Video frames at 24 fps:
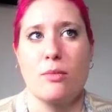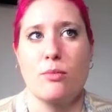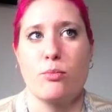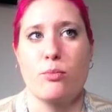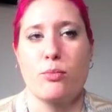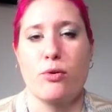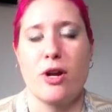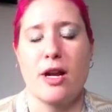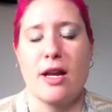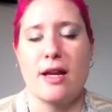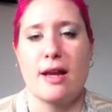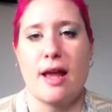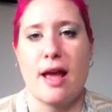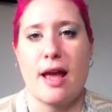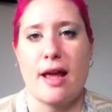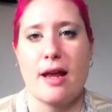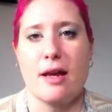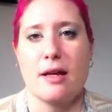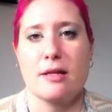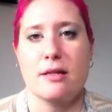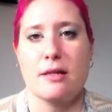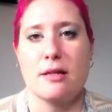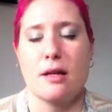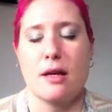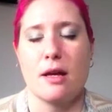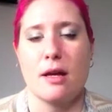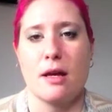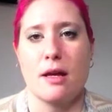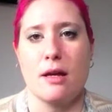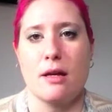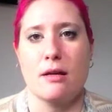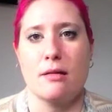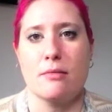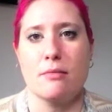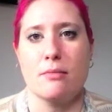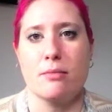pretty light,
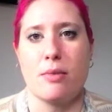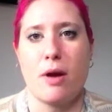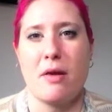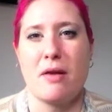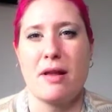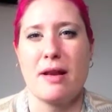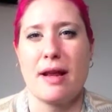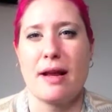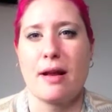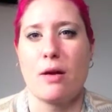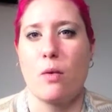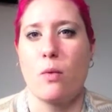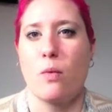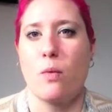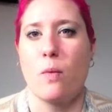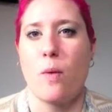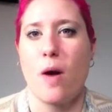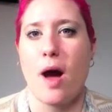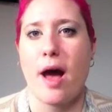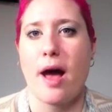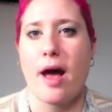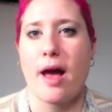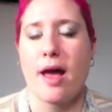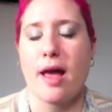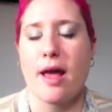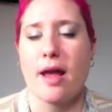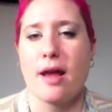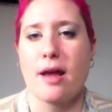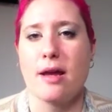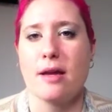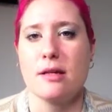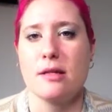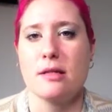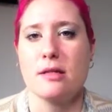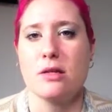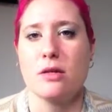probably like a
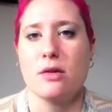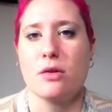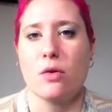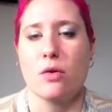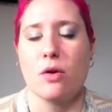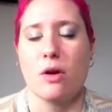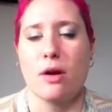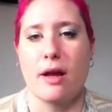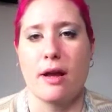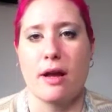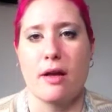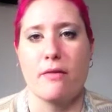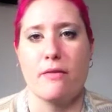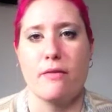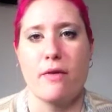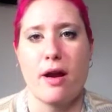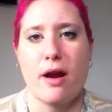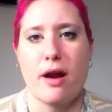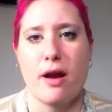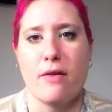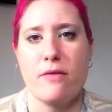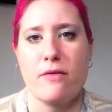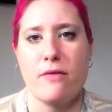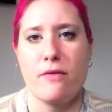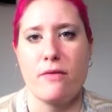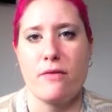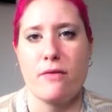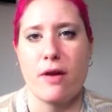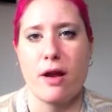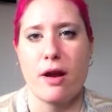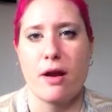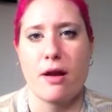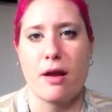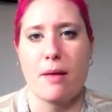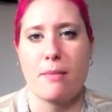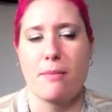white or like a very,
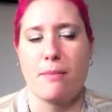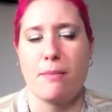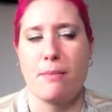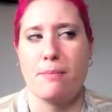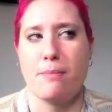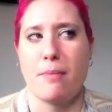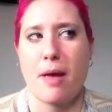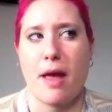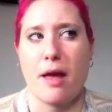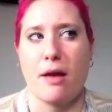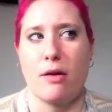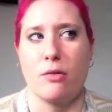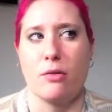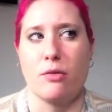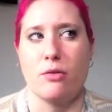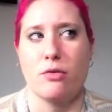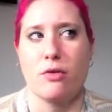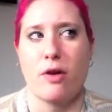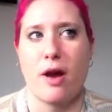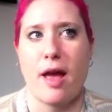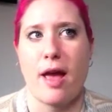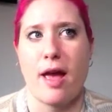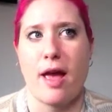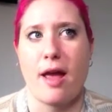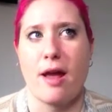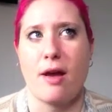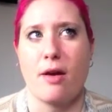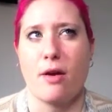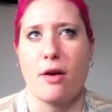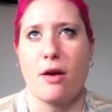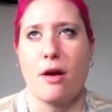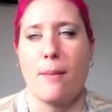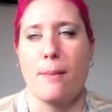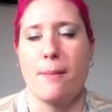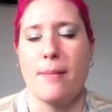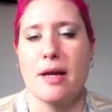very pale gray
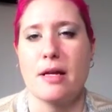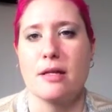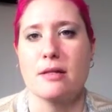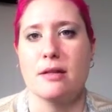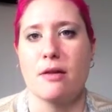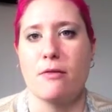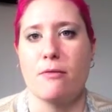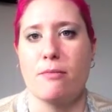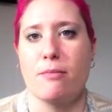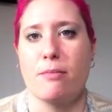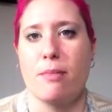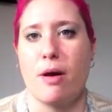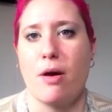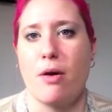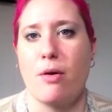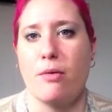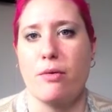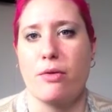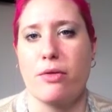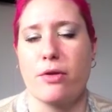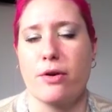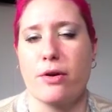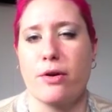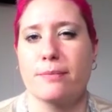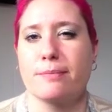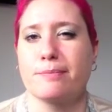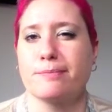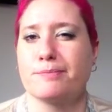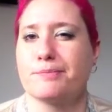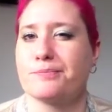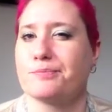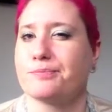or a mix of both or